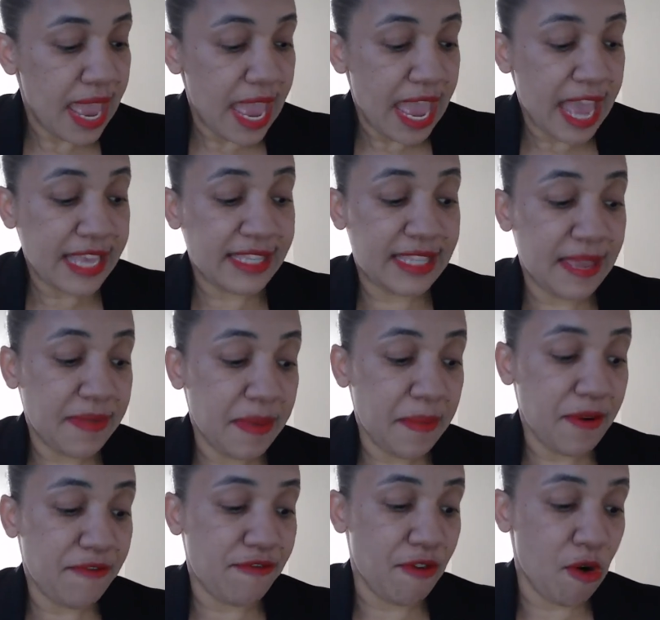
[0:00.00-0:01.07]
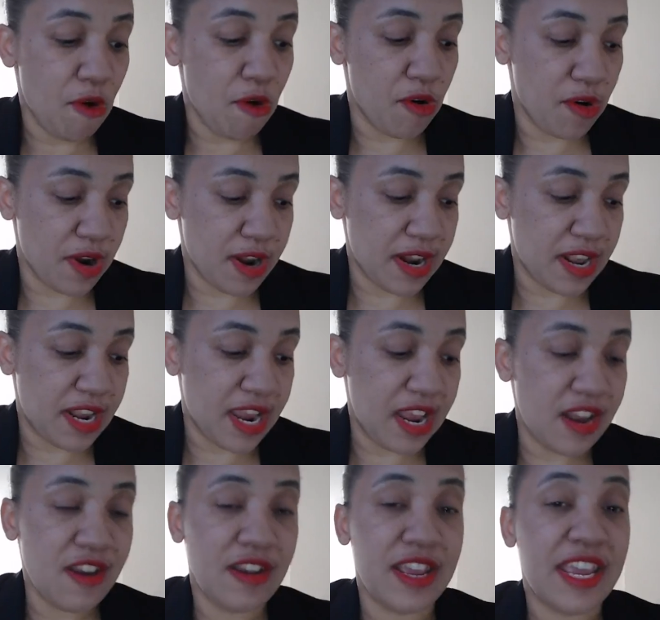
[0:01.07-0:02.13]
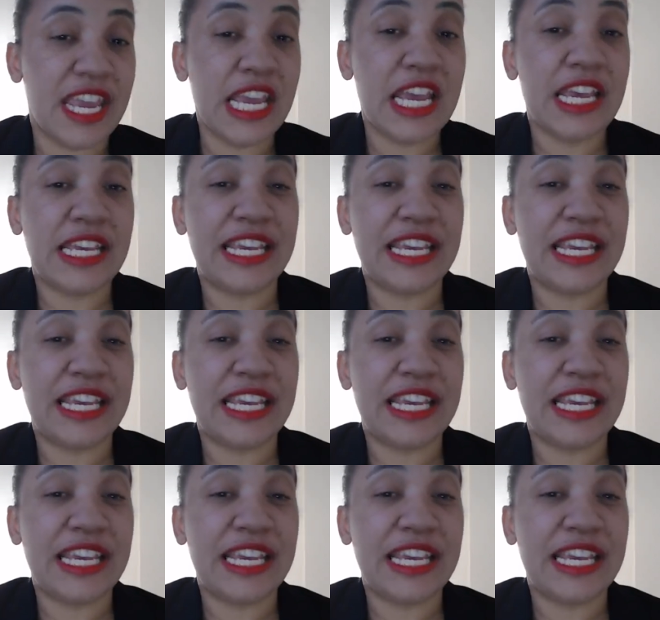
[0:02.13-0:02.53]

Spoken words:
And step number four, get